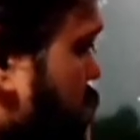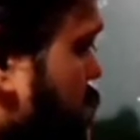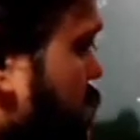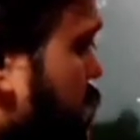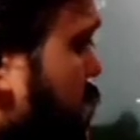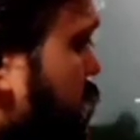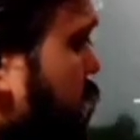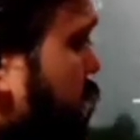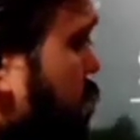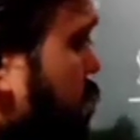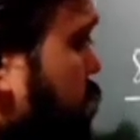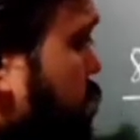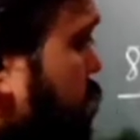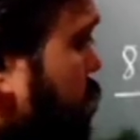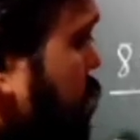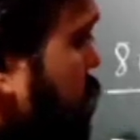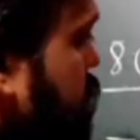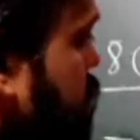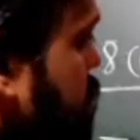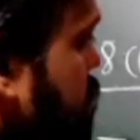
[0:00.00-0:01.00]
and of
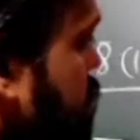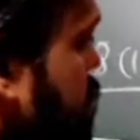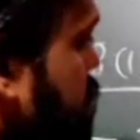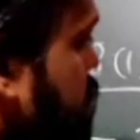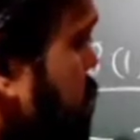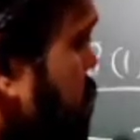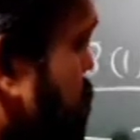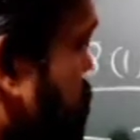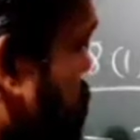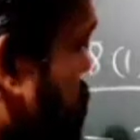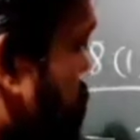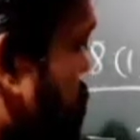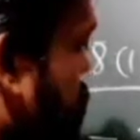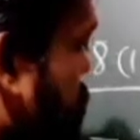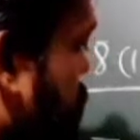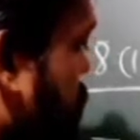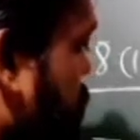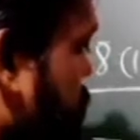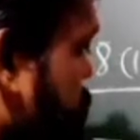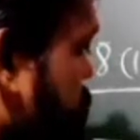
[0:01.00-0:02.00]
course this
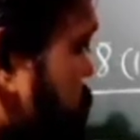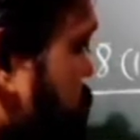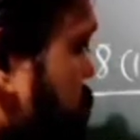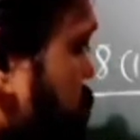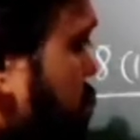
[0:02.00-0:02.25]
x,